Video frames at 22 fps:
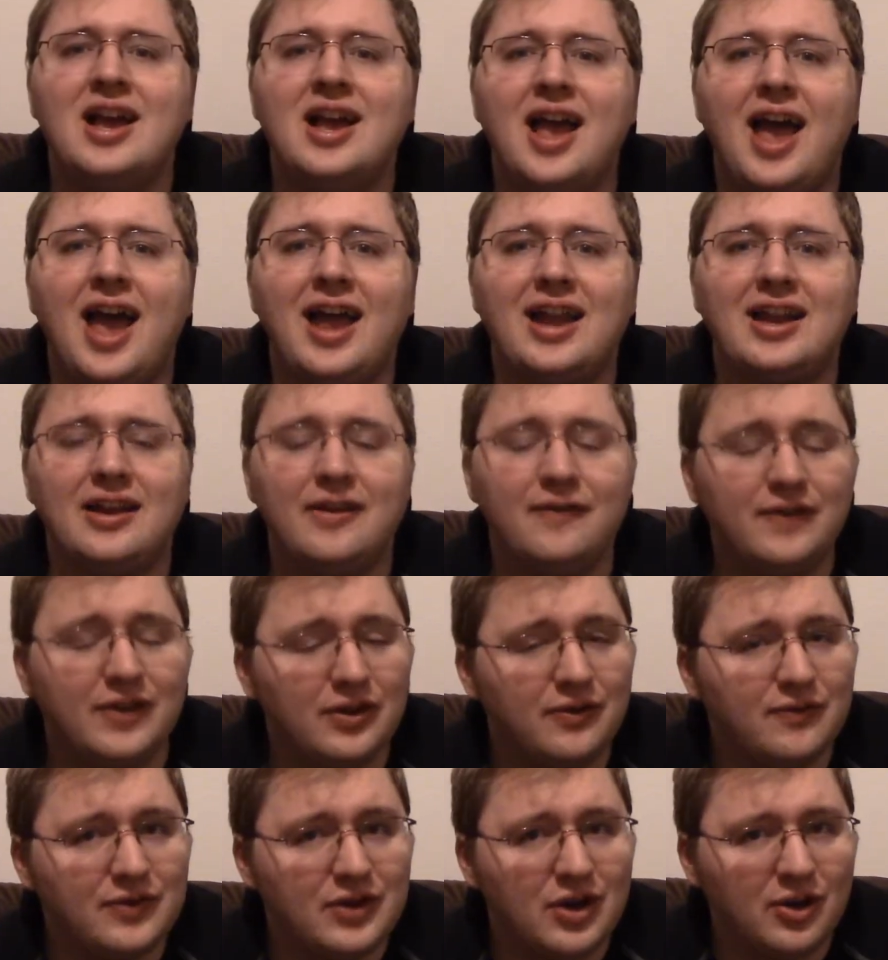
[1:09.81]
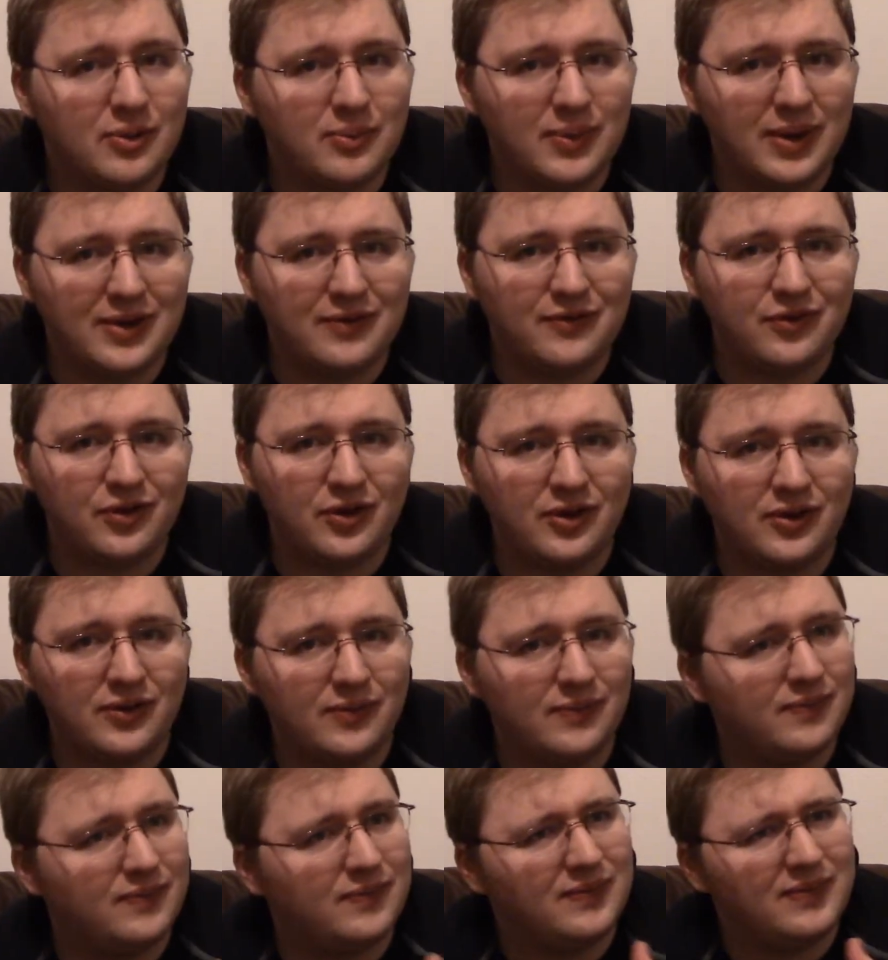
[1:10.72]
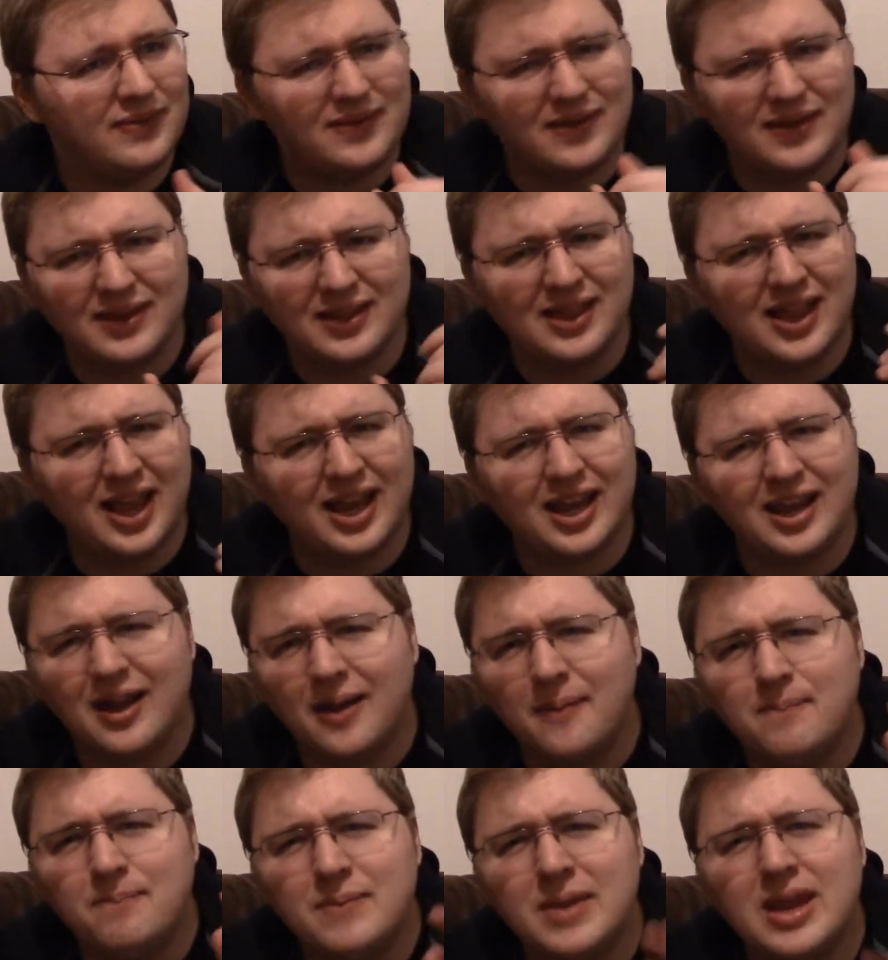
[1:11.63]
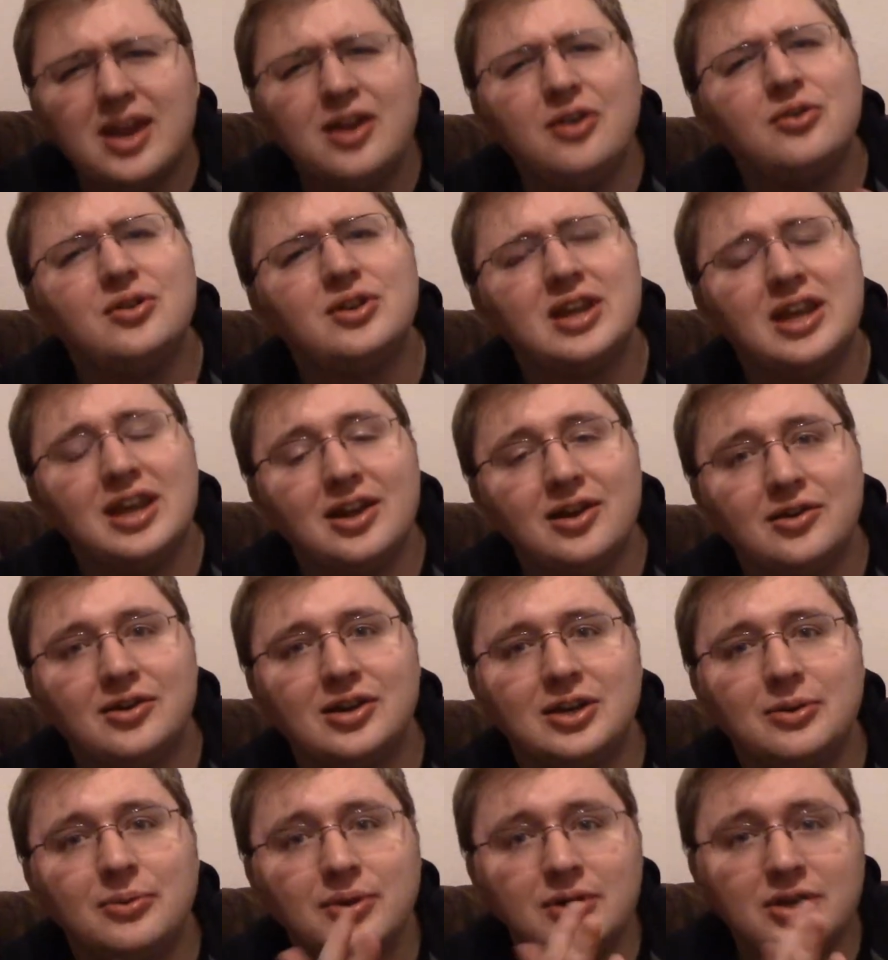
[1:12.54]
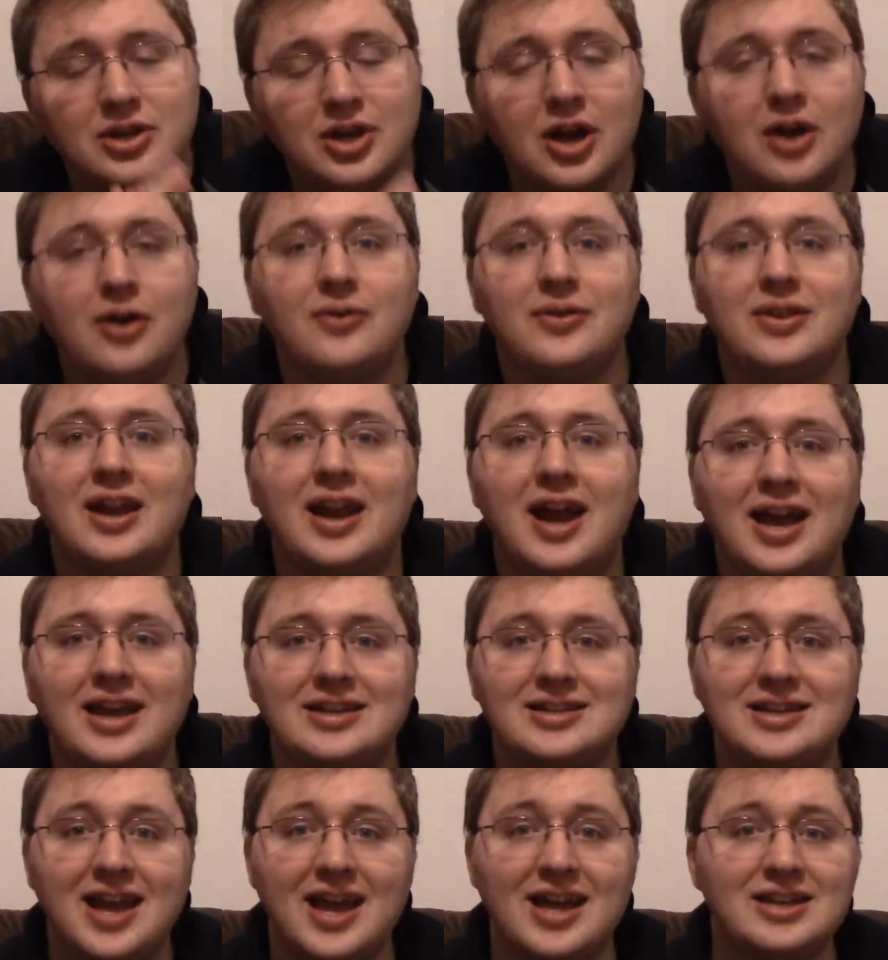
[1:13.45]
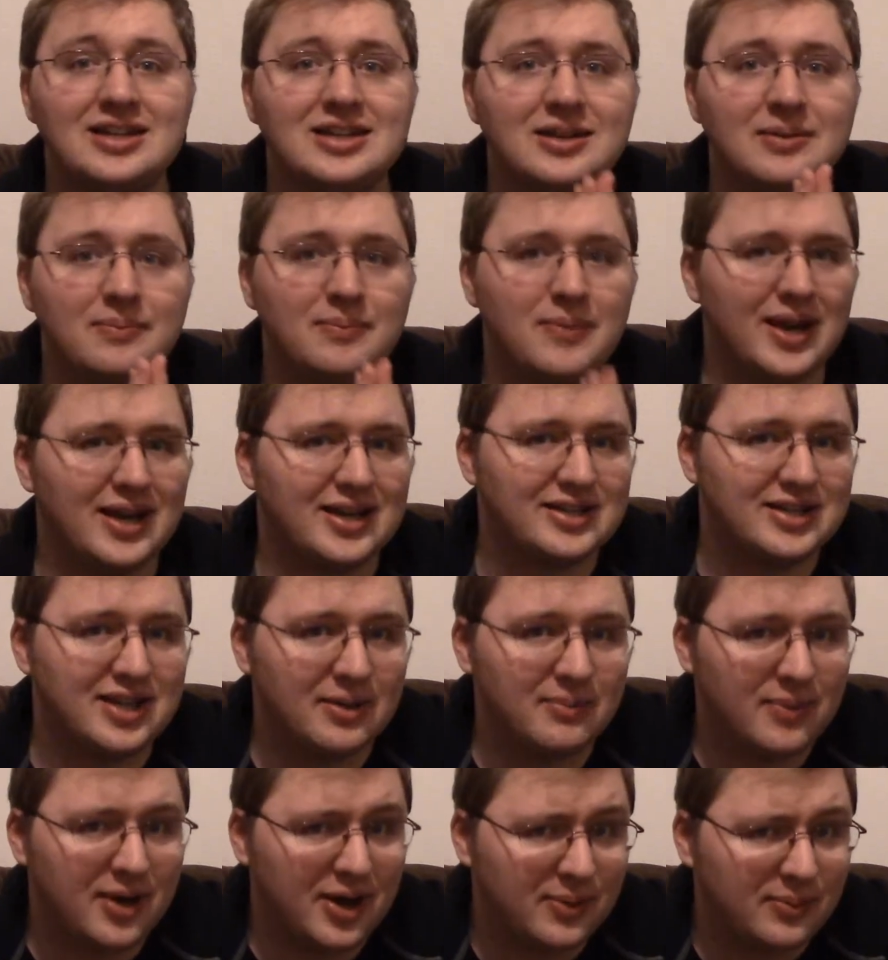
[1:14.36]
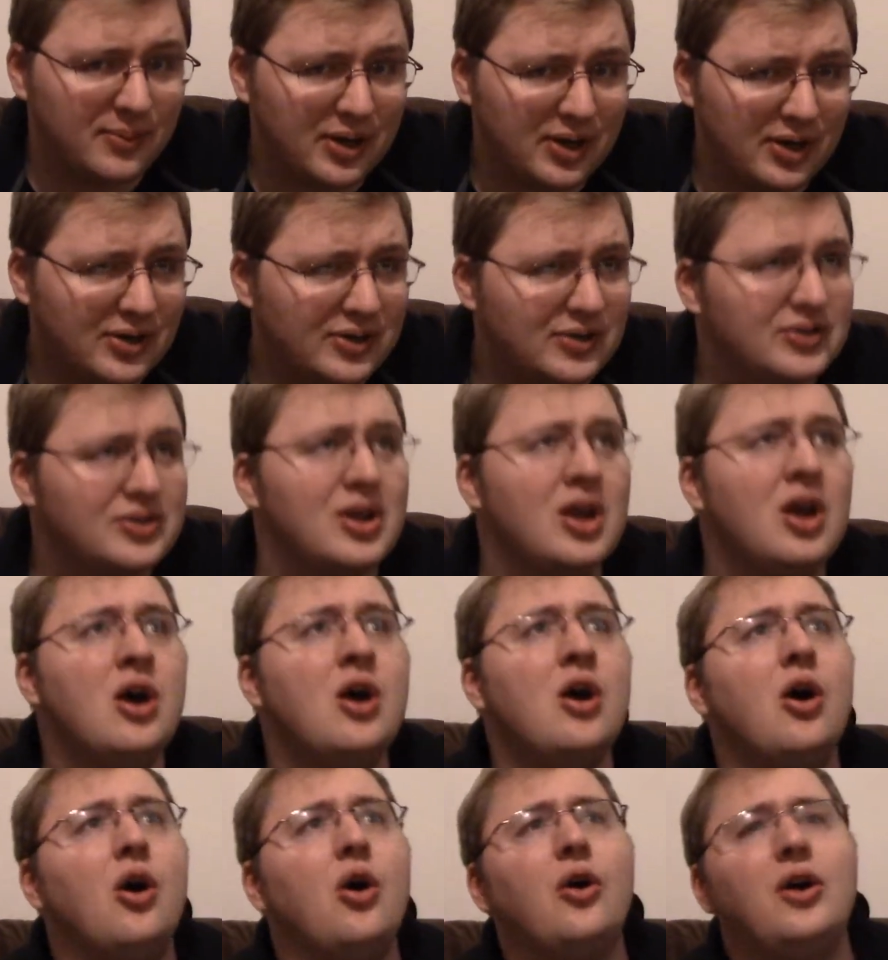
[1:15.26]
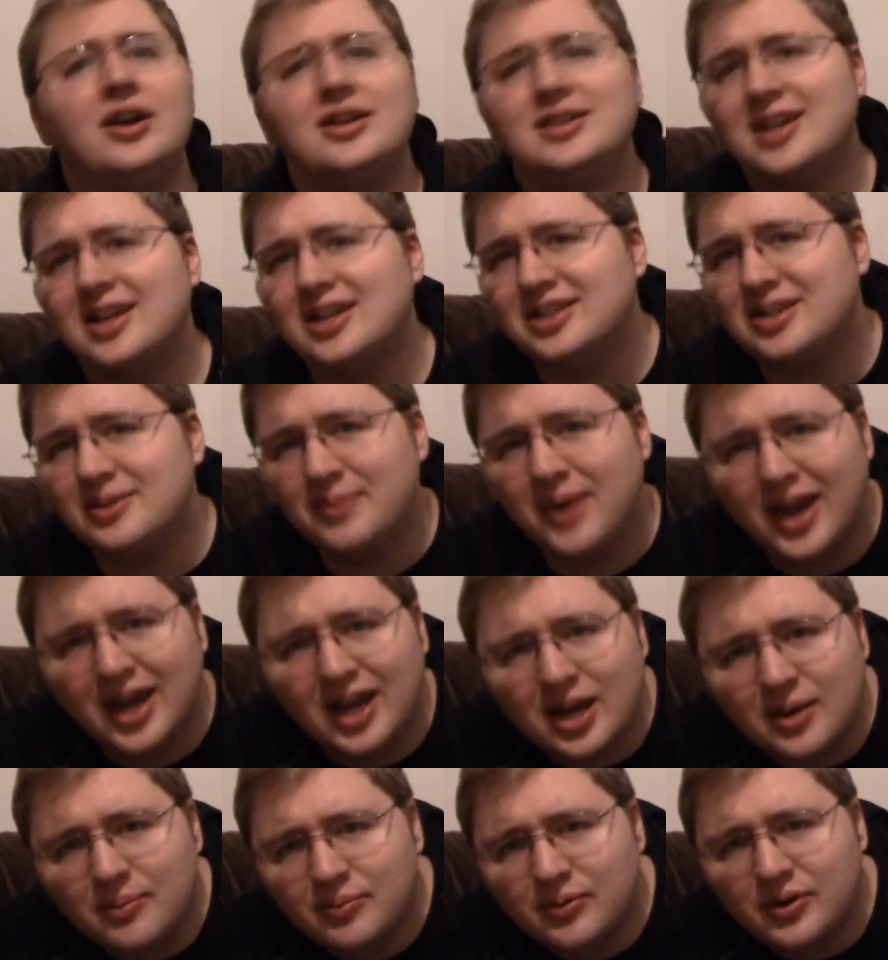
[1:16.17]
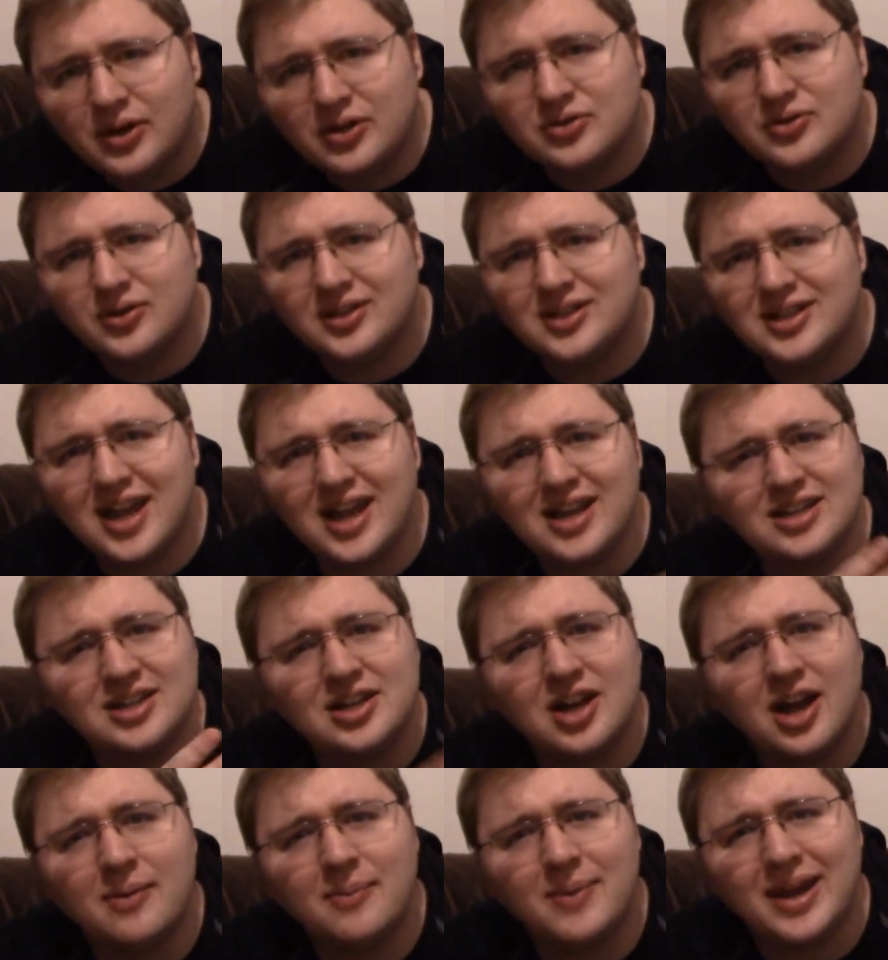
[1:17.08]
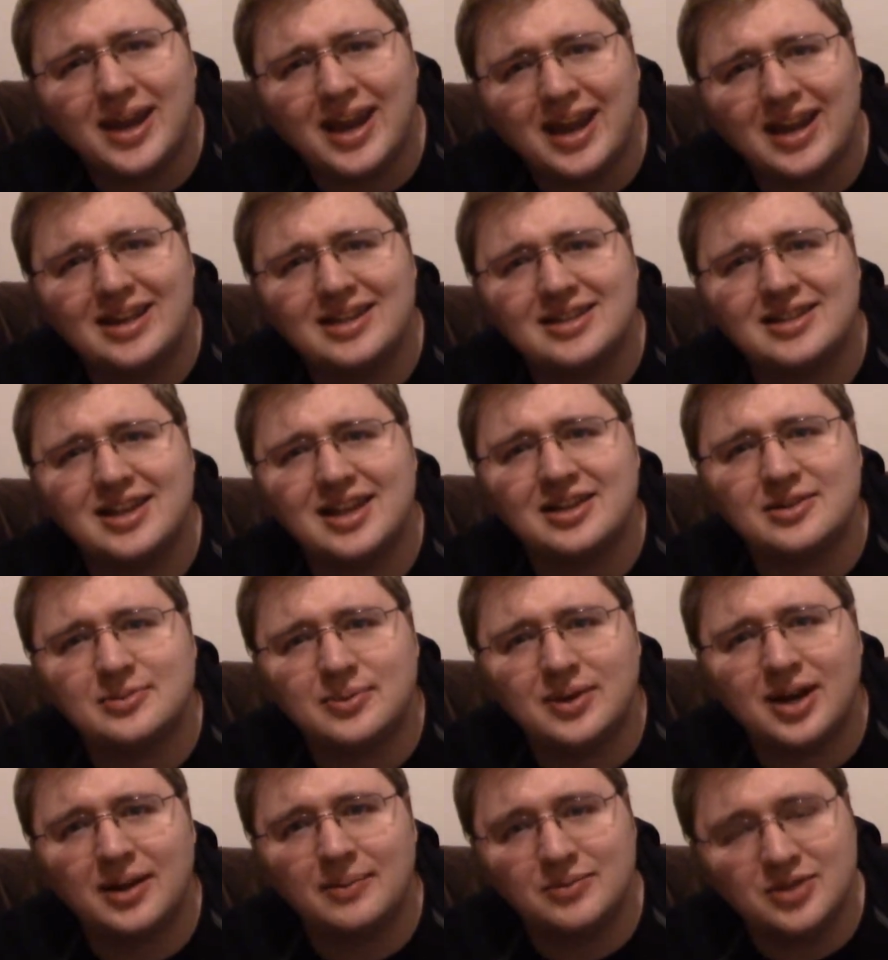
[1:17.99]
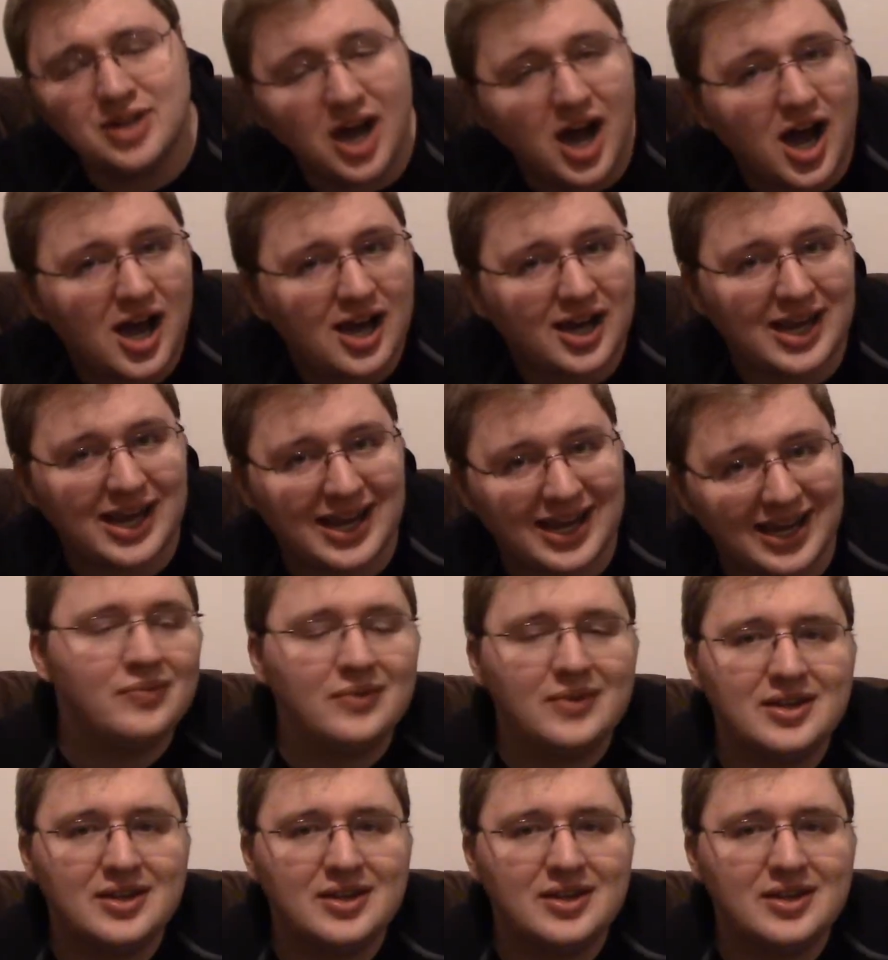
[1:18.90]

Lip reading: And if you've known me for like a mere year, you would know that I tend to mix up my words, or I tend to make up words, or I tend to not make any sense when I'm talking.